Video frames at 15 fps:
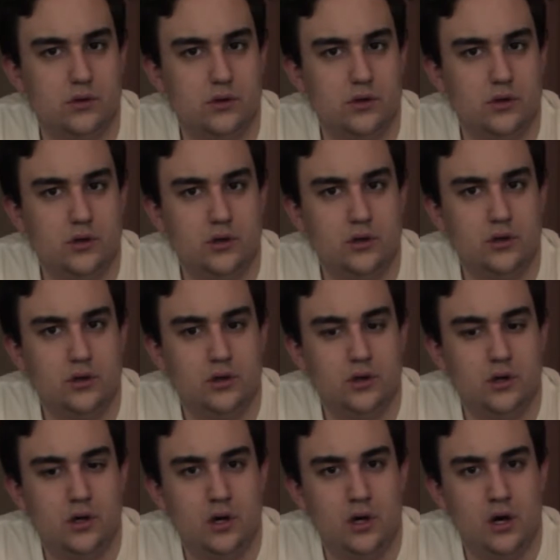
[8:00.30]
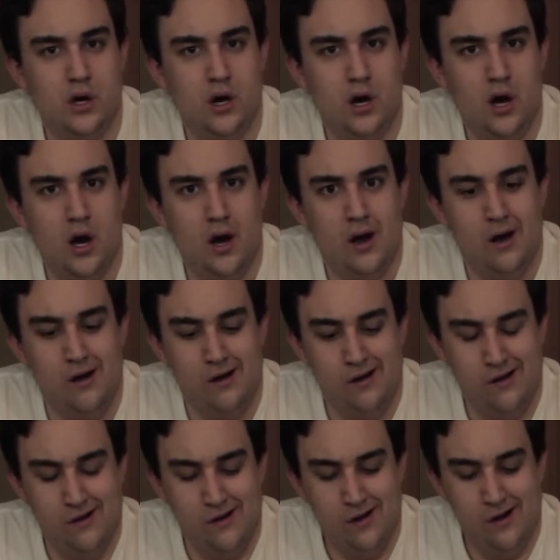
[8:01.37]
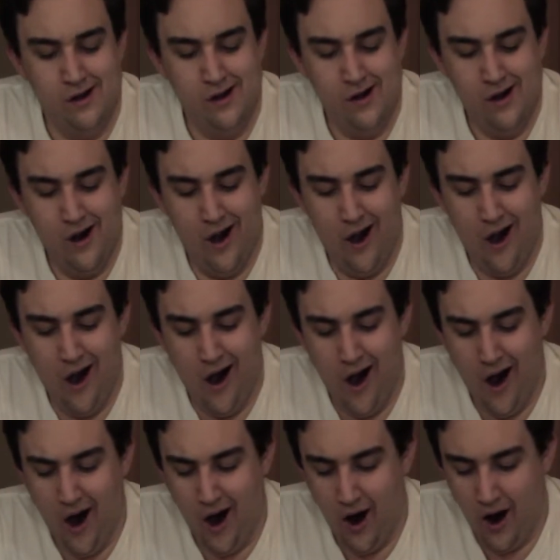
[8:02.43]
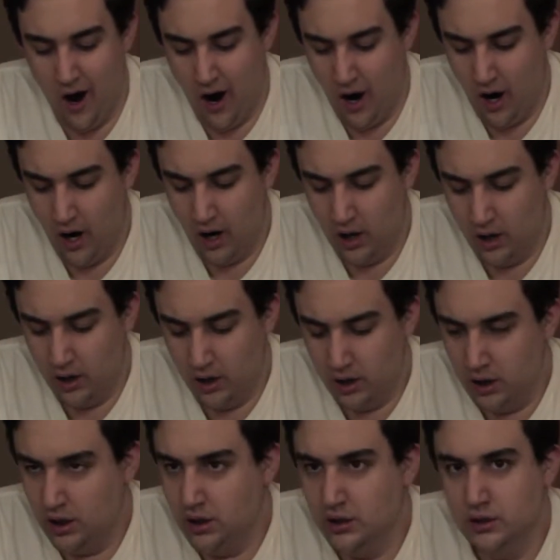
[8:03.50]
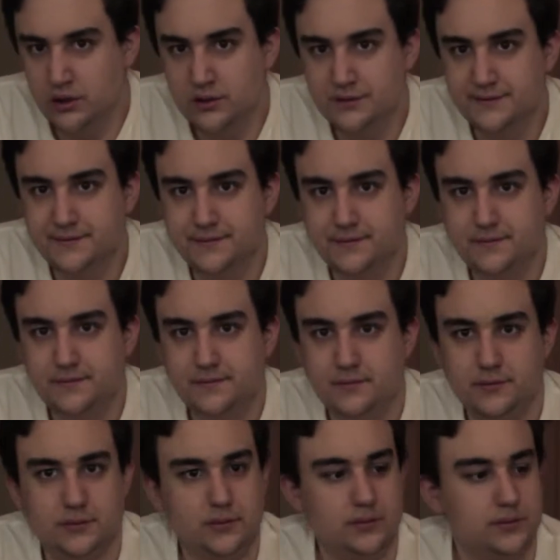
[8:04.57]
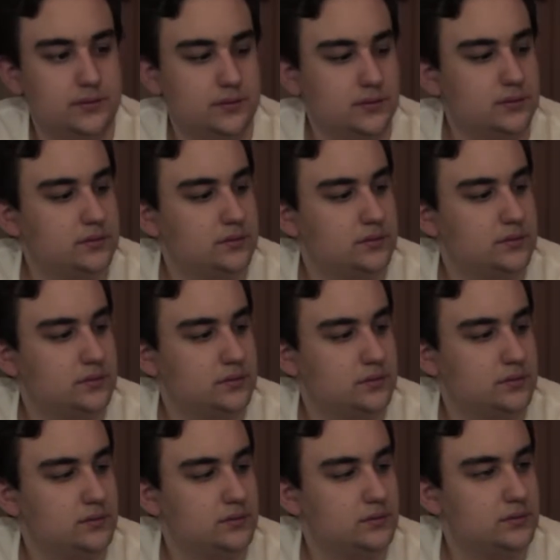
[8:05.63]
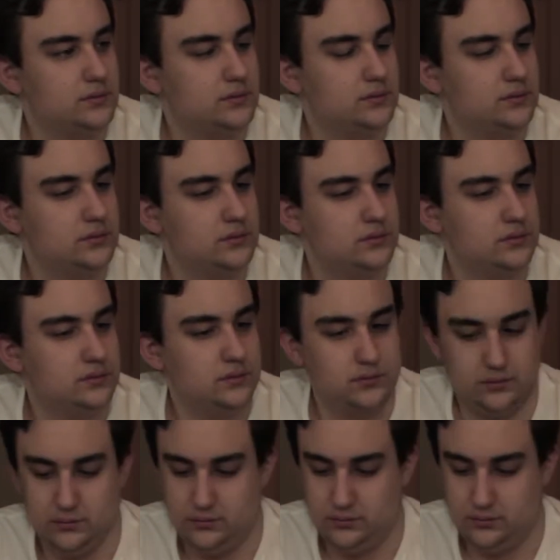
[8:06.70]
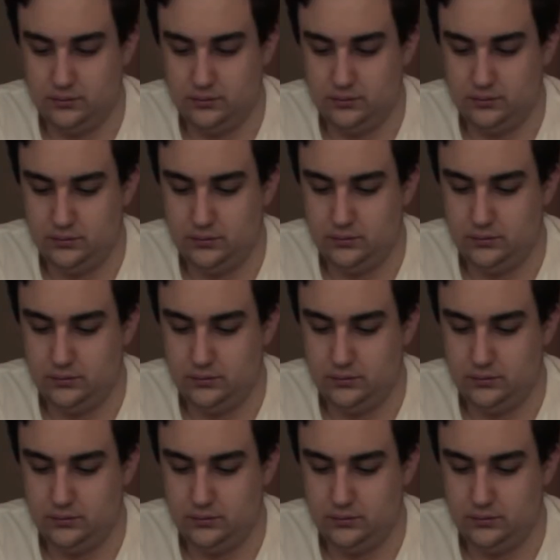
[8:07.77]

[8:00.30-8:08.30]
(not speaking)